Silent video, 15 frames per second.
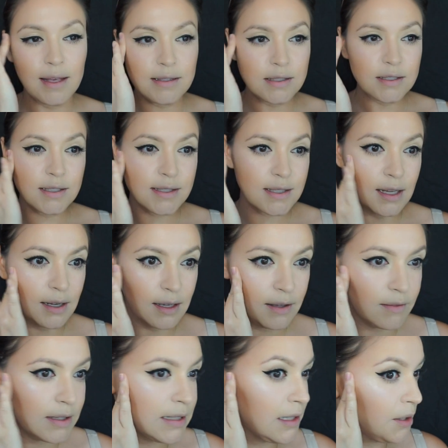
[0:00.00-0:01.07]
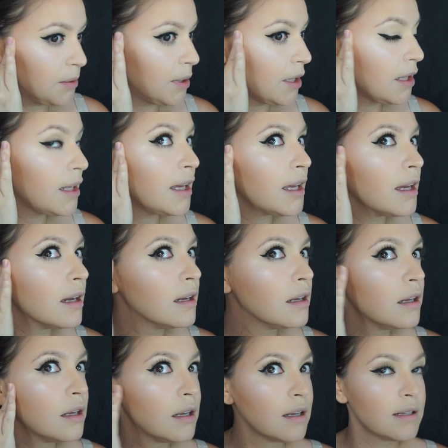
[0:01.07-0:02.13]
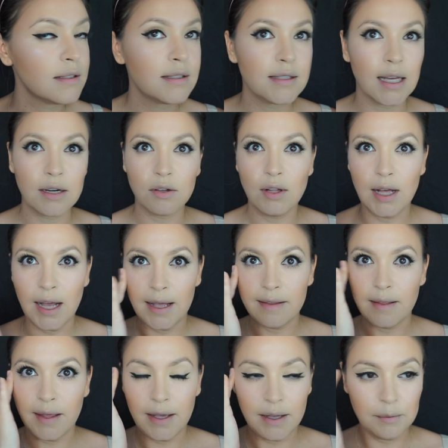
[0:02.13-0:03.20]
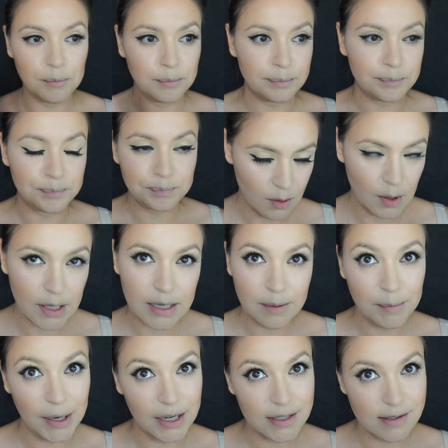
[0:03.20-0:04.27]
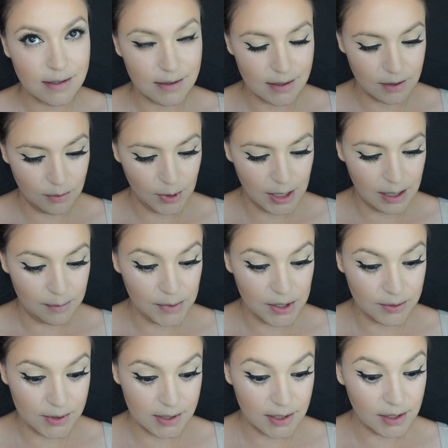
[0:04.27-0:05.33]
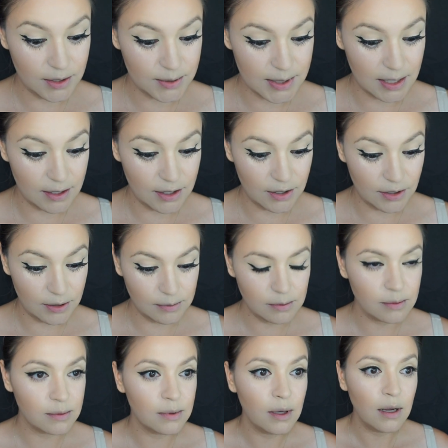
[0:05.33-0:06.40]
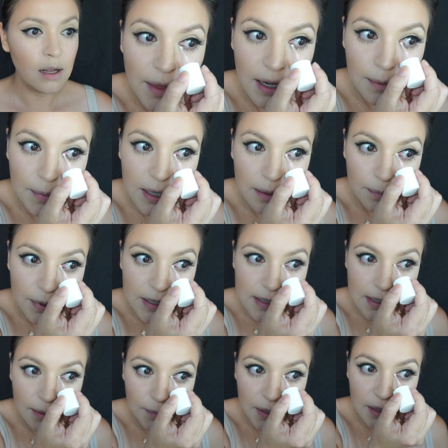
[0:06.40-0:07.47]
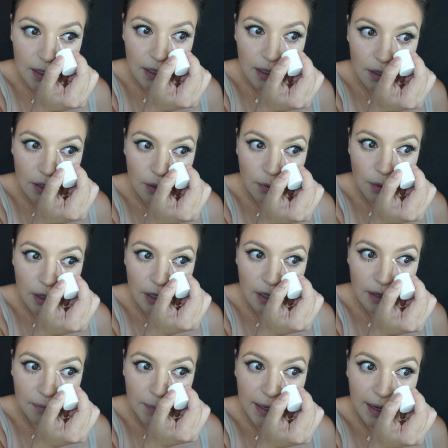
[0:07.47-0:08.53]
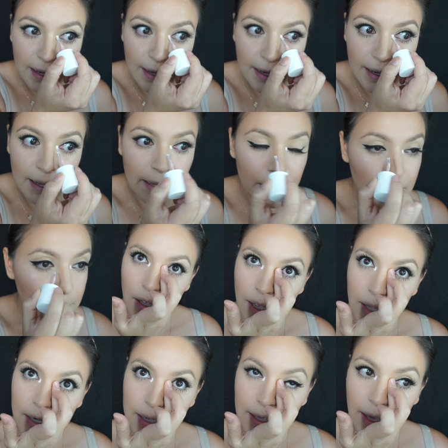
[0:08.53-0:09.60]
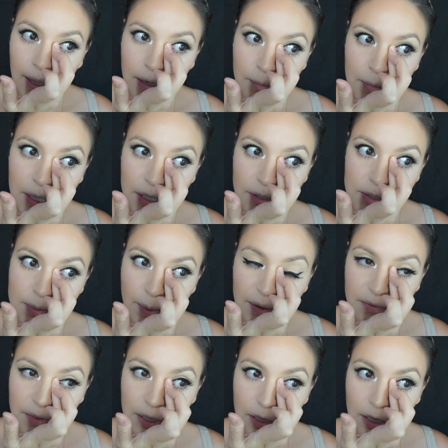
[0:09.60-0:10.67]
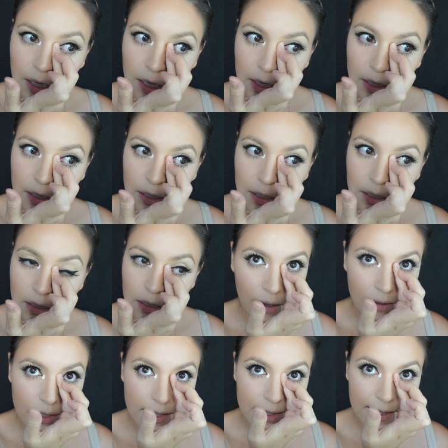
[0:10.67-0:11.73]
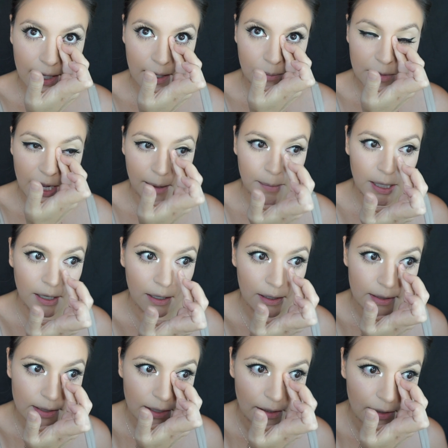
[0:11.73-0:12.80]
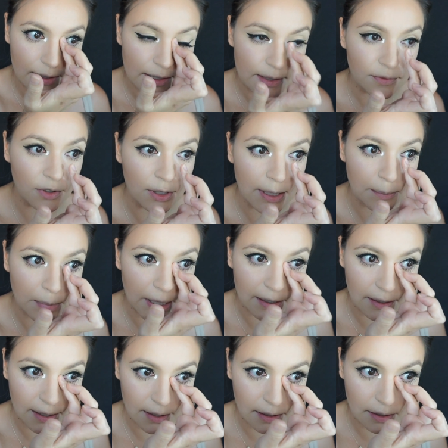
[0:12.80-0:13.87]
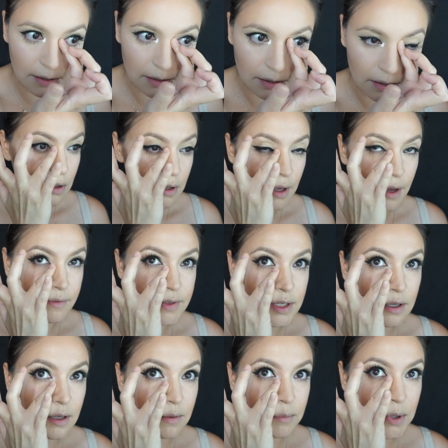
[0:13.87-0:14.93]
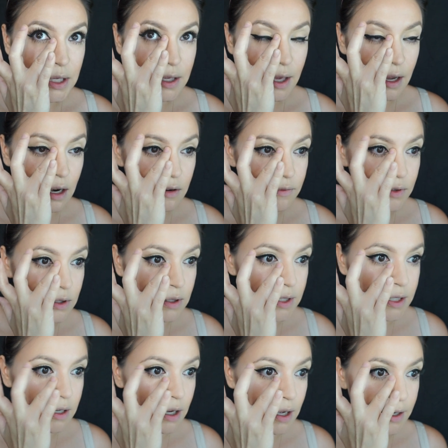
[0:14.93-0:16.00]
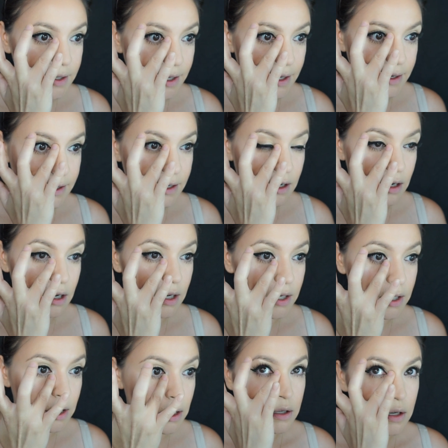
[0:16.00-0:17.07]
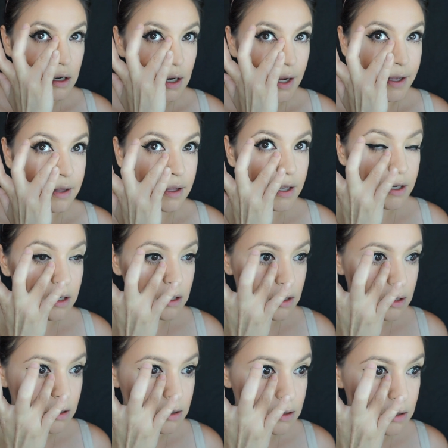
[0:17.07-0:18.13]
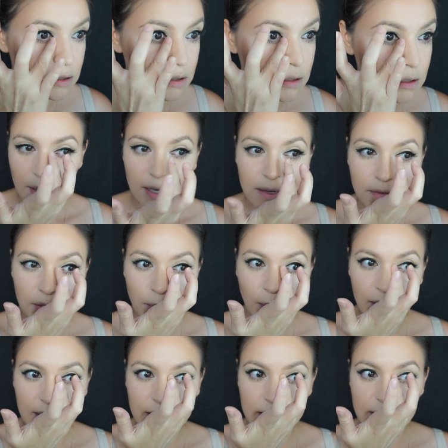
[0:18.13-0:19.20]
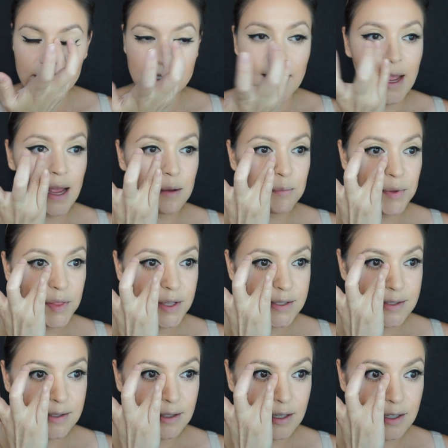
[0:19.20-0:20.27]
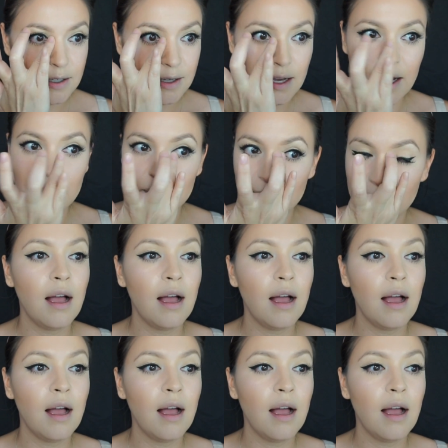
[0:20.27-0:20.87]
that's just gonna give us a really subtle highlight in comparison to what I'm used to using, you know? Then I'm gonna put some in the inner corner of my eye, and again I'm gonna use my finger and just keep dabbing until it's fully blended. You have to be careful and not get it on your eyeliner. And if you want to just amp this look up